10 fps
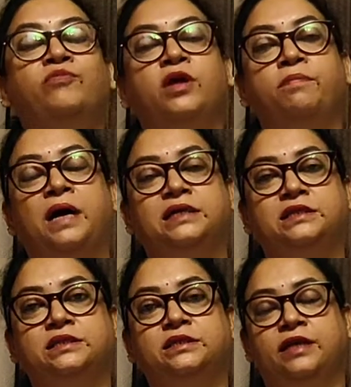
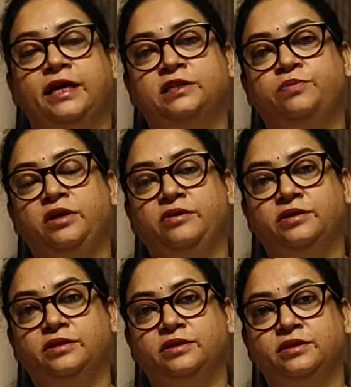Because they learn
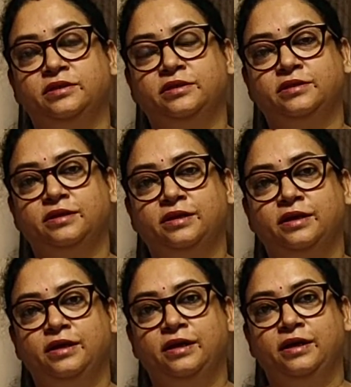from their past
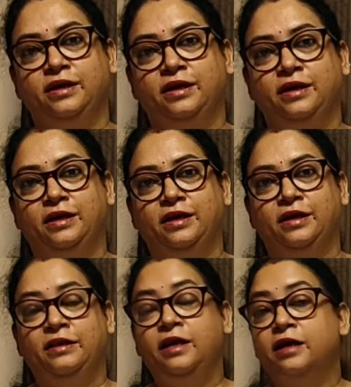
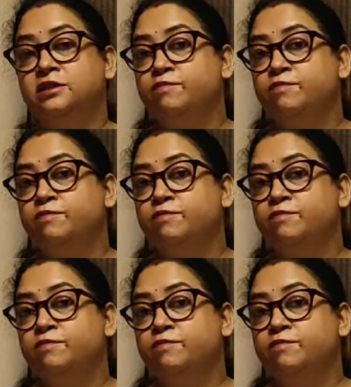experiences.